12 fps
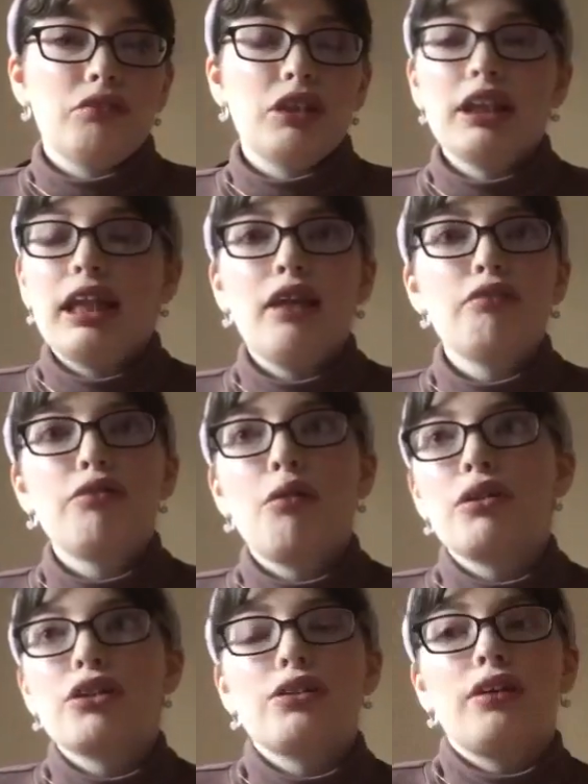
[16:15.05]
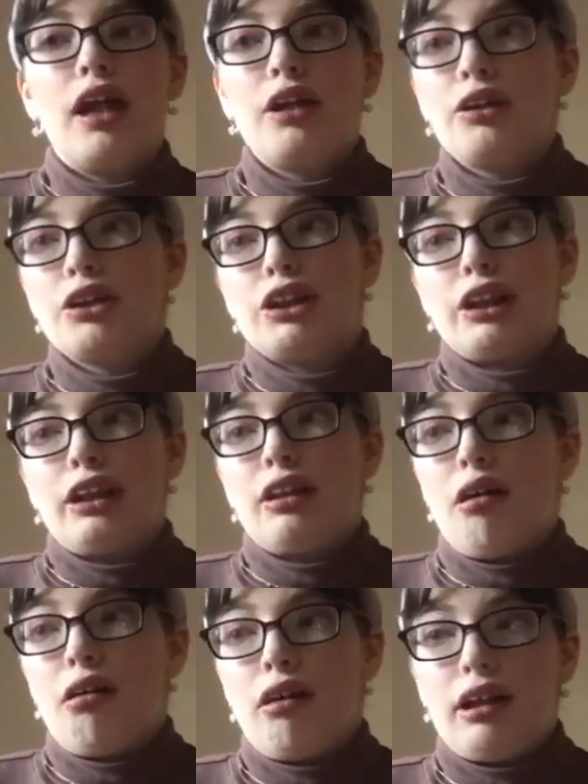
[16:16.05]
You can't focus your
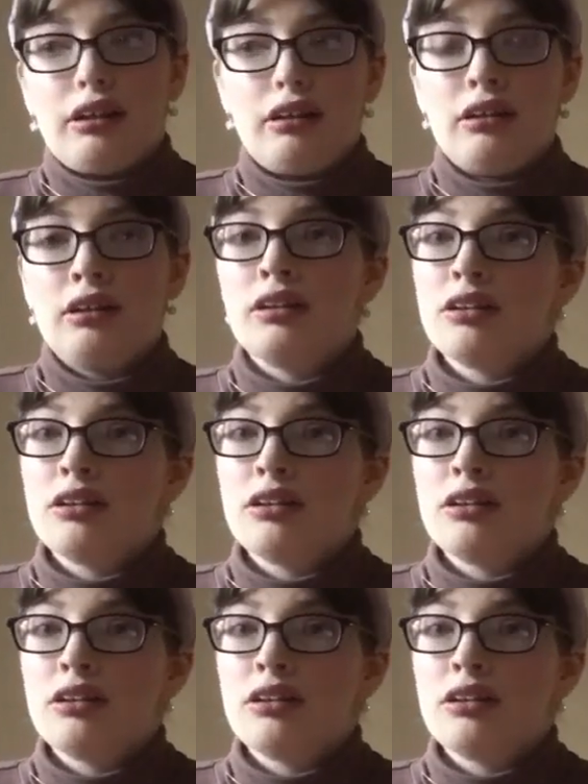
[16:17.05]
energy on